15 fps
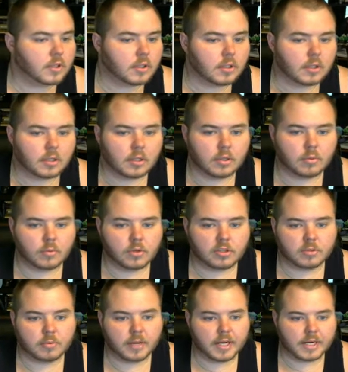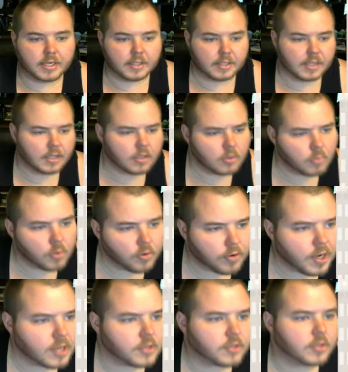Get a little more space. Get a little more
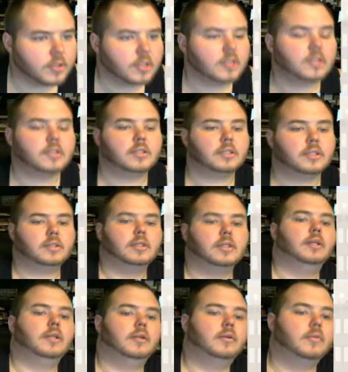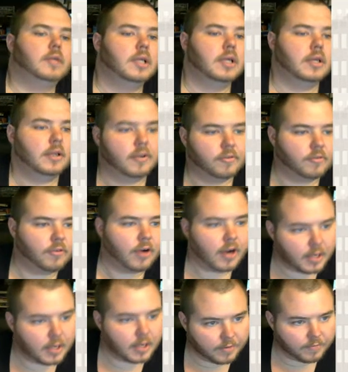restaurants.
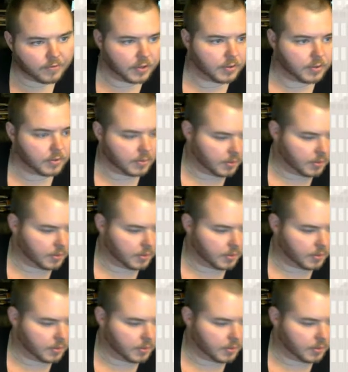Variety of food.